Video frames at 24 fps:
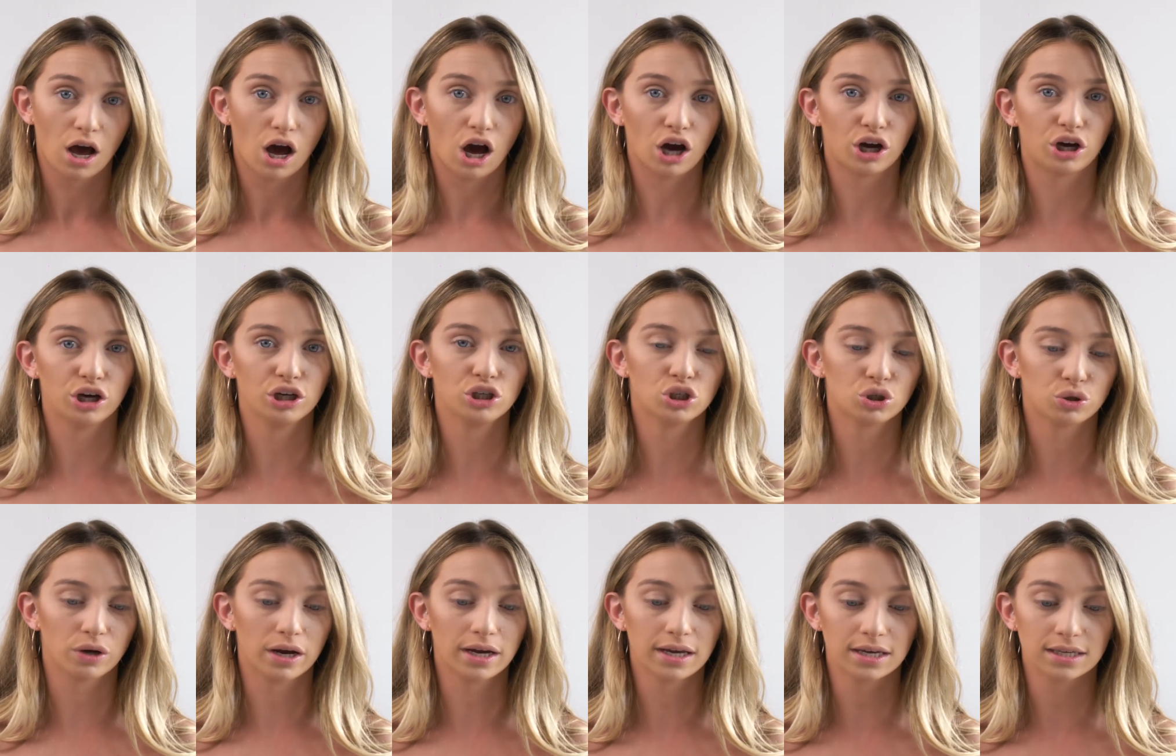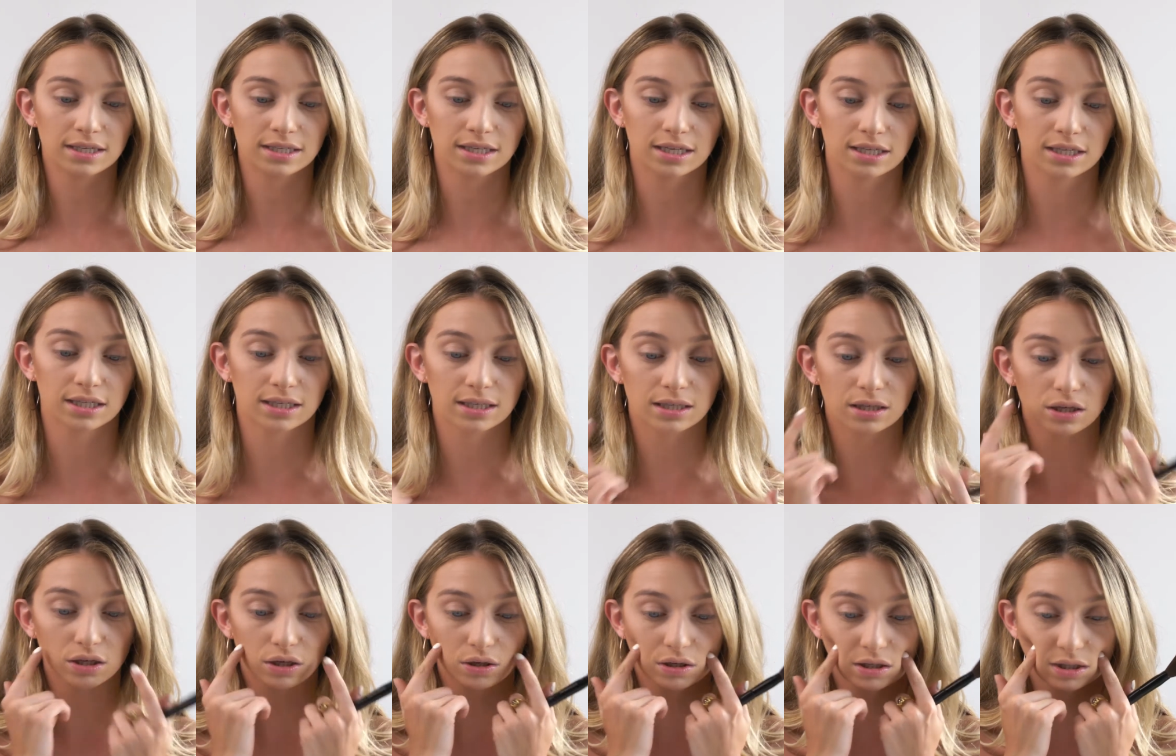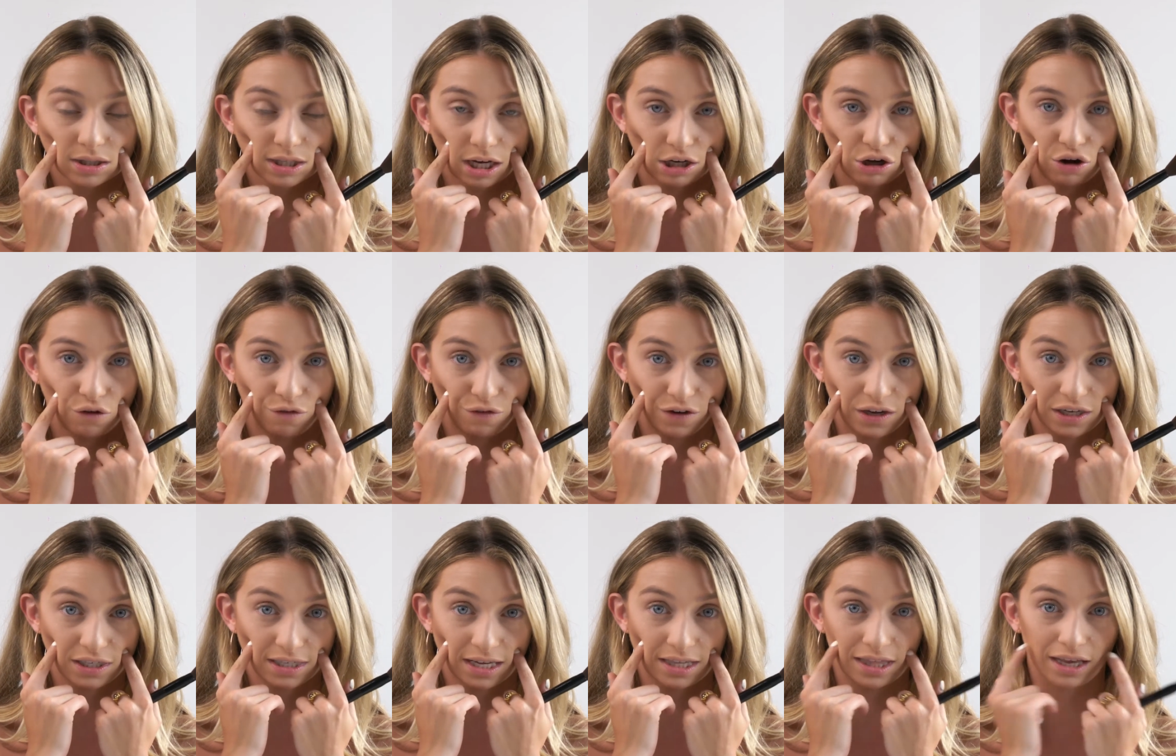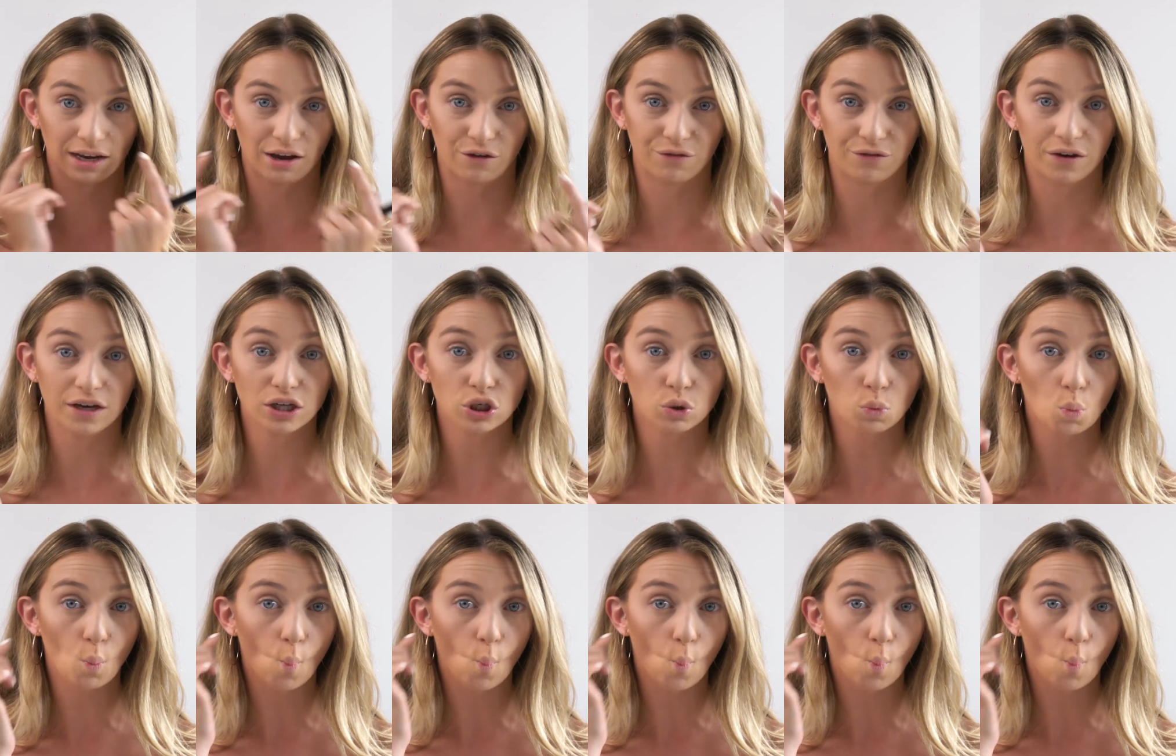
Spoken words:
A good trick is to suck your face in like a fish